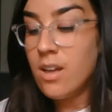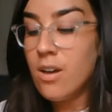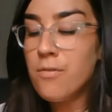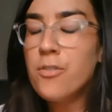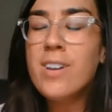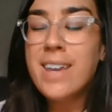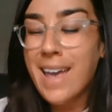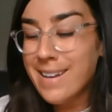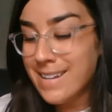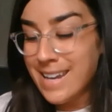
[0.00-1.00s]

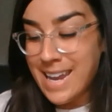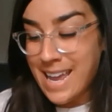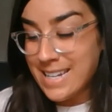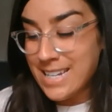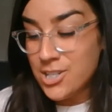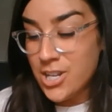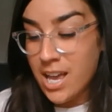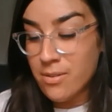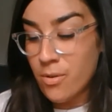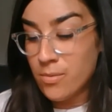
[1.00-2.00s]
Forget it, Annie,
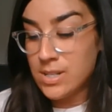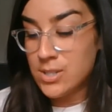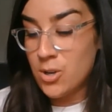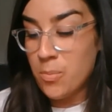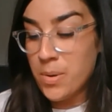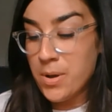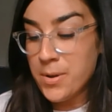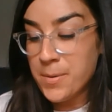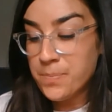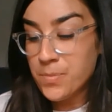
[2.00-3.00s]
Jack wrote in his
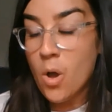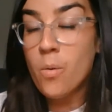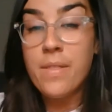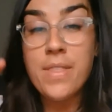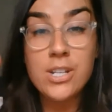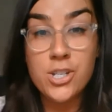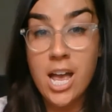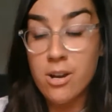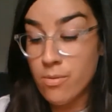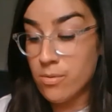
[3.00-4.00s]
notebook. Oh, and then
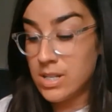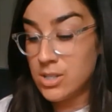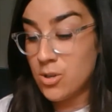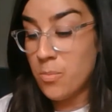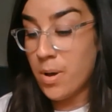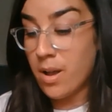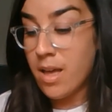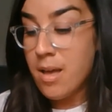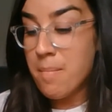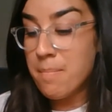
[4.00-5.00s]
Jack wrote in his notebook,
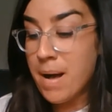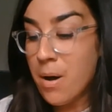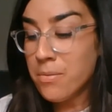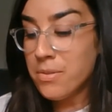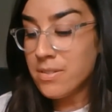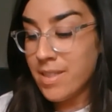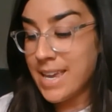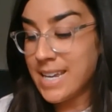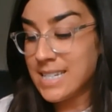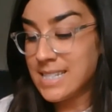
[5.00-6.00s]
mouth
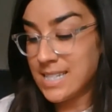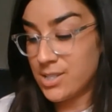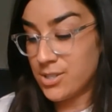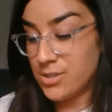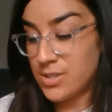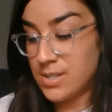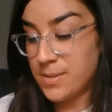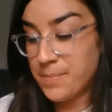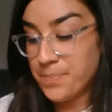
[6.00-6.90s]
like scissors.